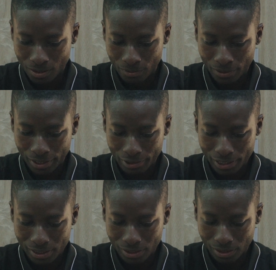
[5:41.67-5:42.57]
All right,
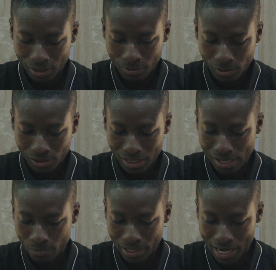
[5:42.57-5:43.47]
great. So
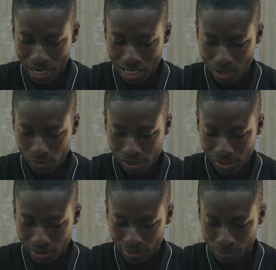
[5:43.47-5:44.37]
starting with the account
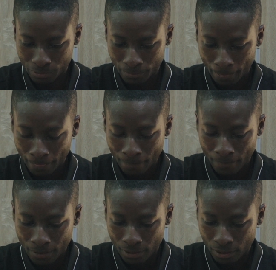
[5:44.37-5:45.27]
table,
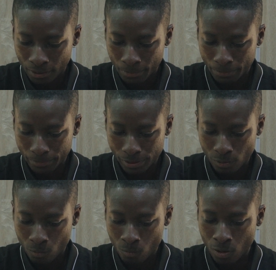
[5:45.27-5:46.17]

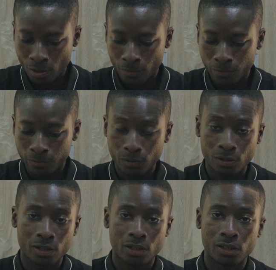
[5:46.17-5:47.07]
one of
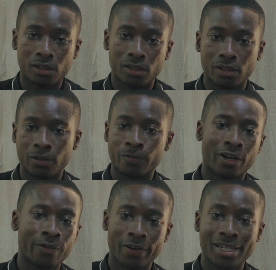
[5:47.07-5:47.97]
the
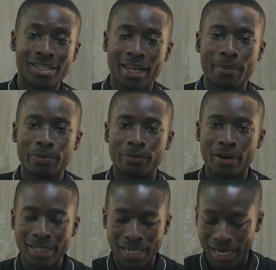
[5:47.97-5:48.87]
very first step,
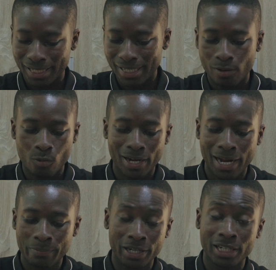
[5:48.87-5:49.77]
right, that I take when
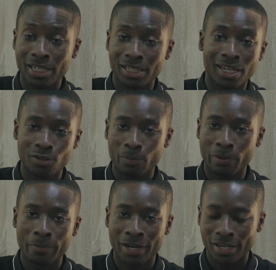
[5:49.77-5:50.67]
I bring in data into
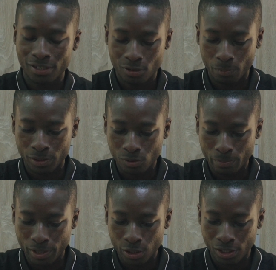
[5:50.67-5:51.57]
Power BI Desktop is to
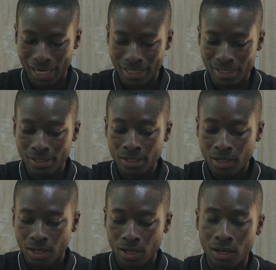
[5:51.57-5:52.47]
make sure that
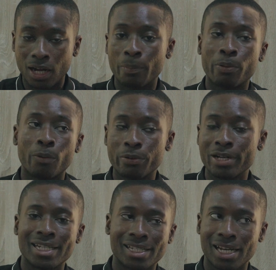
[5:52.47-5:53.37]

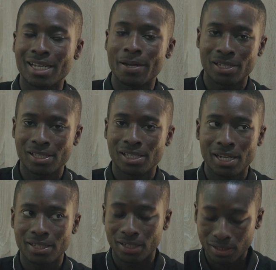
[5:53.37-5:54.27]
appropriate data types are
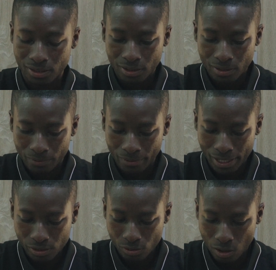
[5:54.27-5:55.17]
selected,
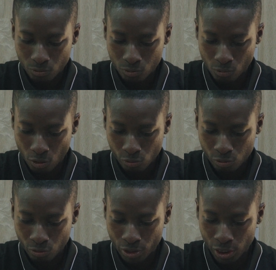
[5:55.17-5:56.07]
right? So I'll run
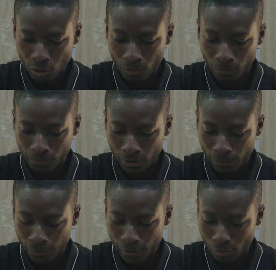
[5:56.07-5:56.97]
through each of the
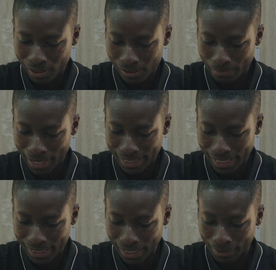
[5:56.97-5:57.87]
fields in my
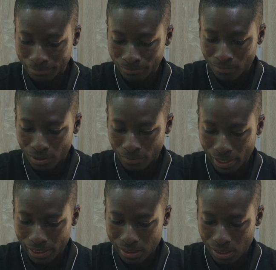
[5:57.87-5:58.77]
data,
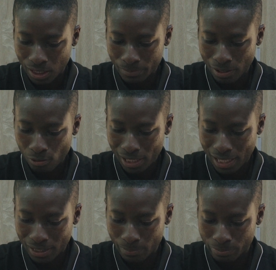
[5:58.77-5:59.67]
right? Now
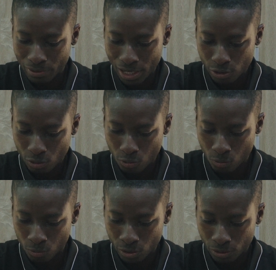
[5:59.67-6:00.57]
looking at the branch
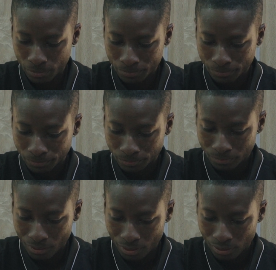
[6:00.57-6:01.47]
code,
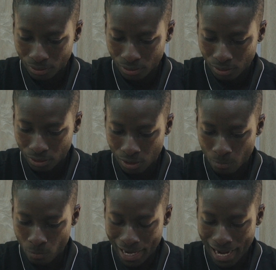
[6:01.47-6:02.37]

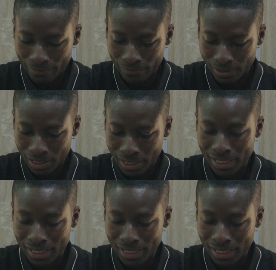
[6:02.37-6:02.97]
we have